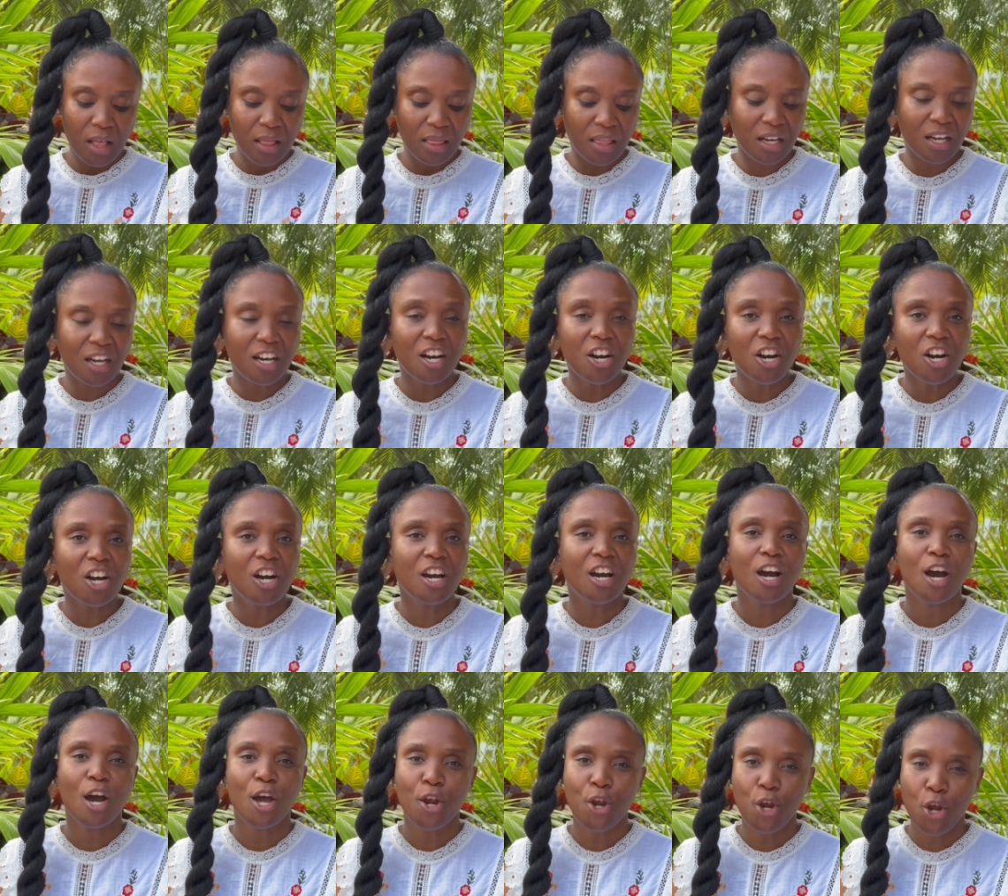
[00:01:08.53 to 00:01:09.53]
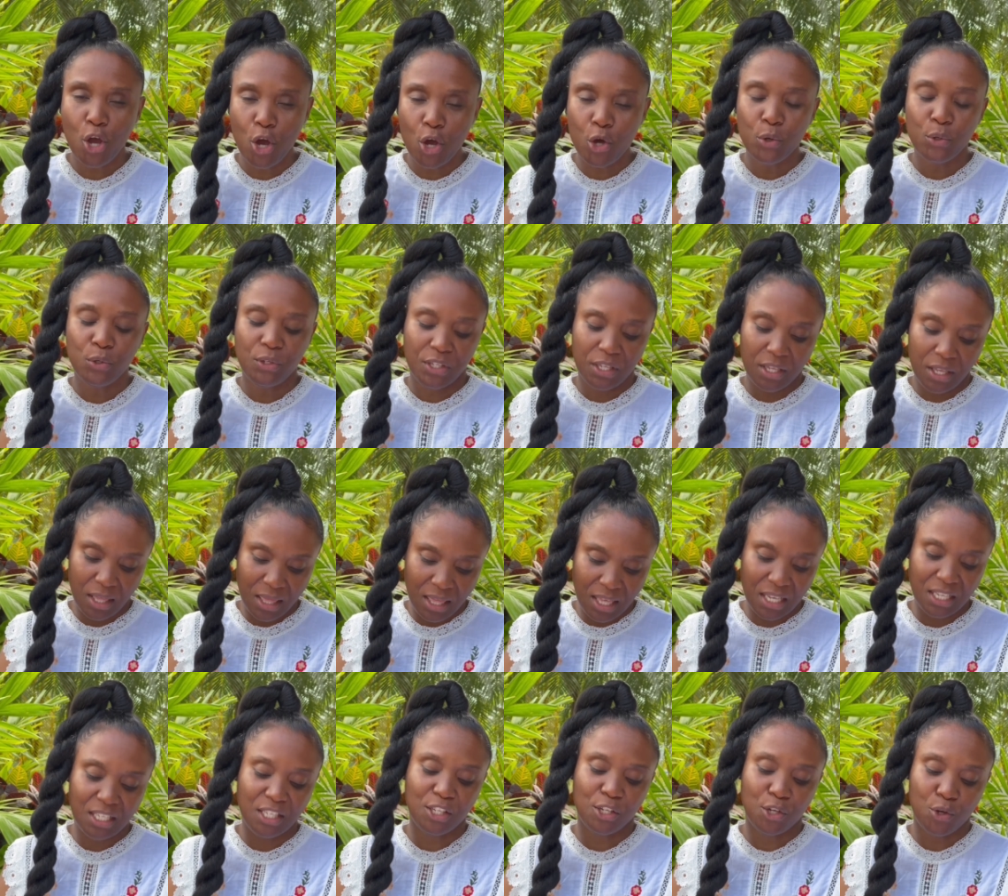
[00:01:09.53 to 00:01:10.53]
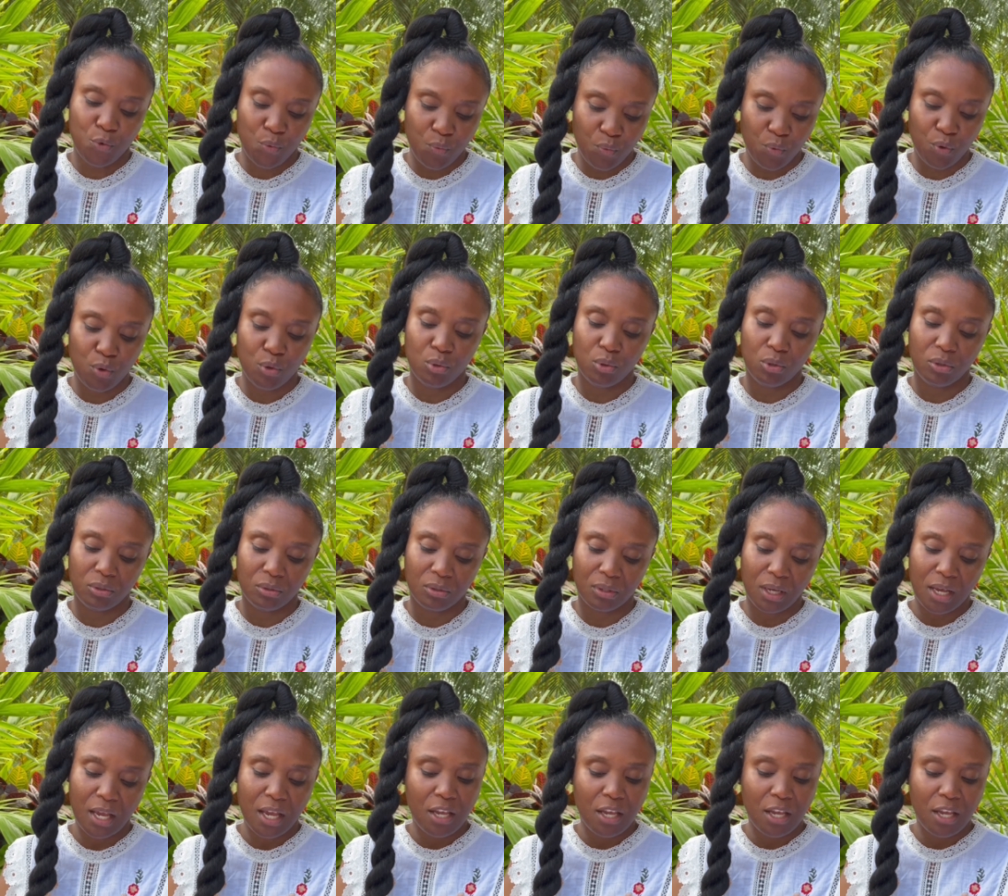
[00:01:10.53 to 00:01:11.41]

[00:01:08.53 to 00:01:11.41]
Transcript: The cook knows this rule.